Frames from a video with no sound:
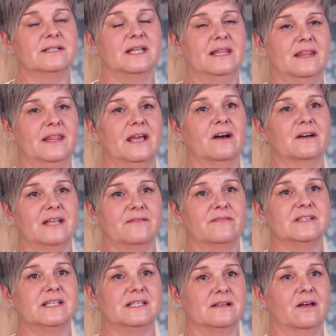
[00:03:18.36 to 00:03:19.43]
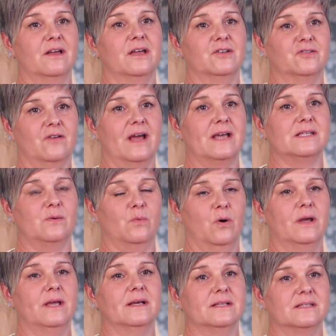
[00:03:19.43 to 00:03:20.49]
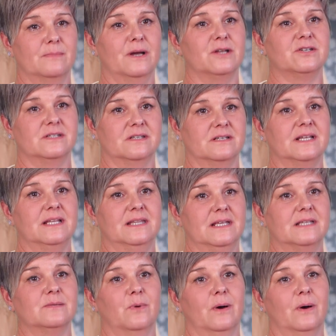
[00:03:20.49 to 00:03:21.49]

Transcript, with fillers: I didn't think I'd ever dislike a dress quite as much as I did this